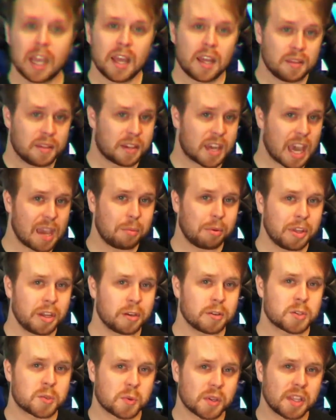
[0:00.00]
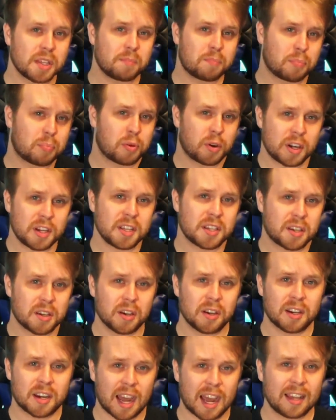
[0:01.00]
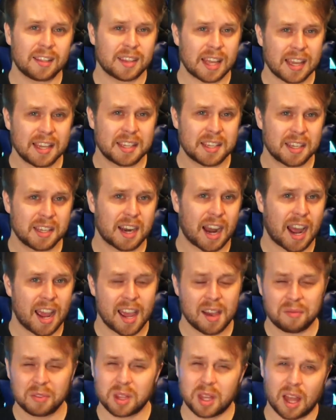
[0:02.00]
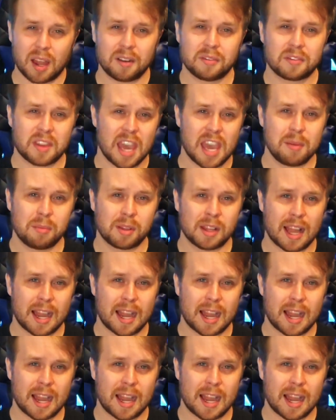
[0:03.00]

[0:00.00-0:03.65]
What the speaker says: The cable here is really pretty good. I like it. I have a lot of cable